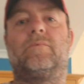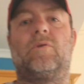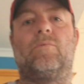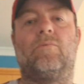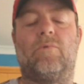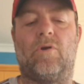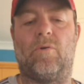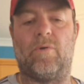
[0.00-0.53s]

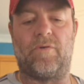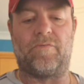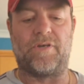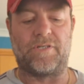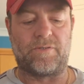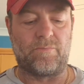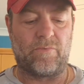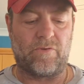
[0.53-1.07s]
when I went
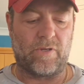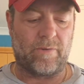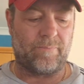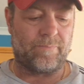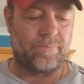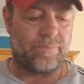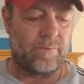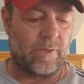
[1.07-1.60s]
fishing with
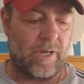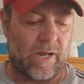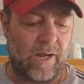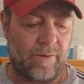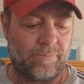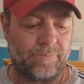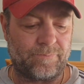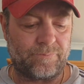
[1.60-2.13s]
him,
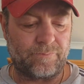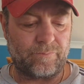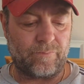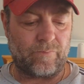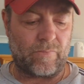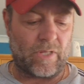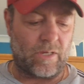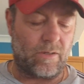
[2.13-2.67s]

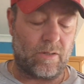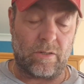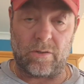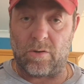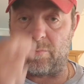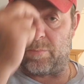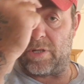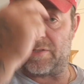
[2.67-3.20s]

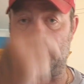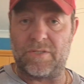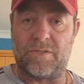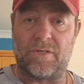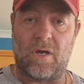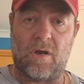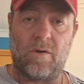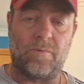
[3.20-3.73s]
God bless his
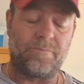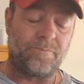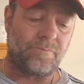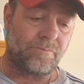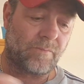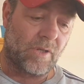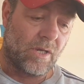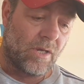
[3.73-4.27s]

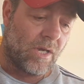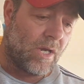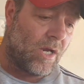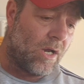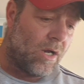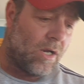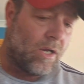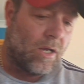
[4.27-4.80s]
soul.
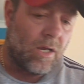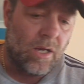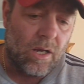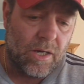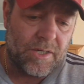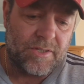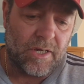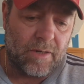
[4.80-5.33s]

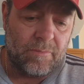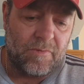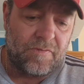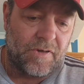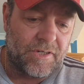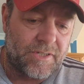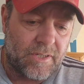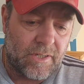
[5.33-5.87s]
He seen me
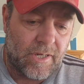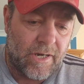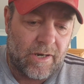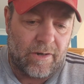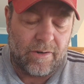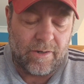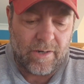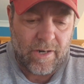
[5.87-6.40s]
fishing
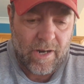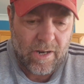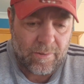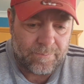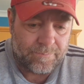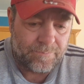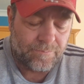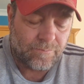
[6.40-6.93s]
there, and
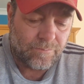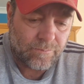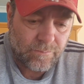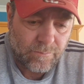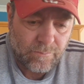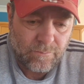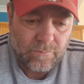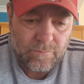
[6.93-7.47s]

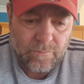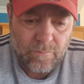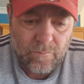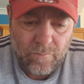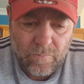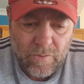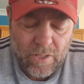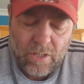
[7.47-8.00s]

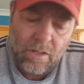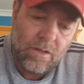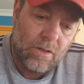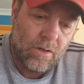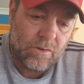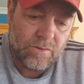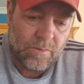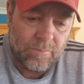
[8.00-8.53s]

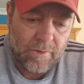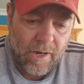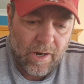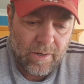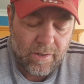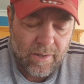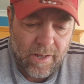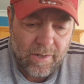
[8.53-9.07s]
I was on my
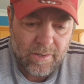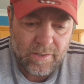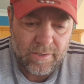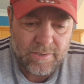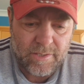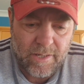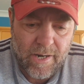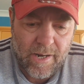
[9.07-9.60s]
own and that, and he
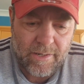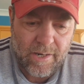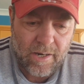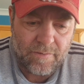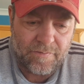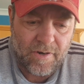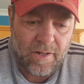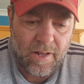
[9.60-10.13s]
said, "Hey,
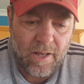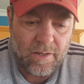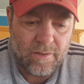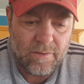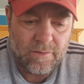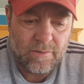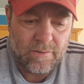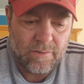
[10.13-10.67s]
young fella,
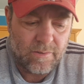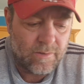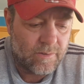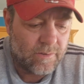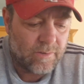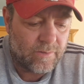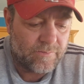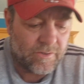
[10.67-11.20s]

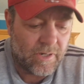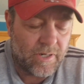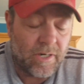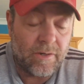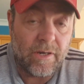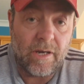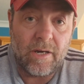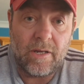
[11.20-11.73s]
I've seen
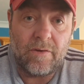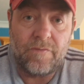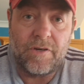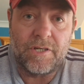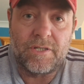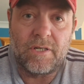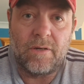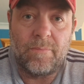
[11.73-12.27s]
you out here
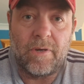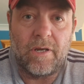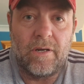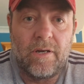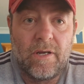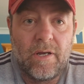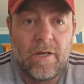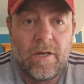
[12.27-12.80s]
fishing a bit.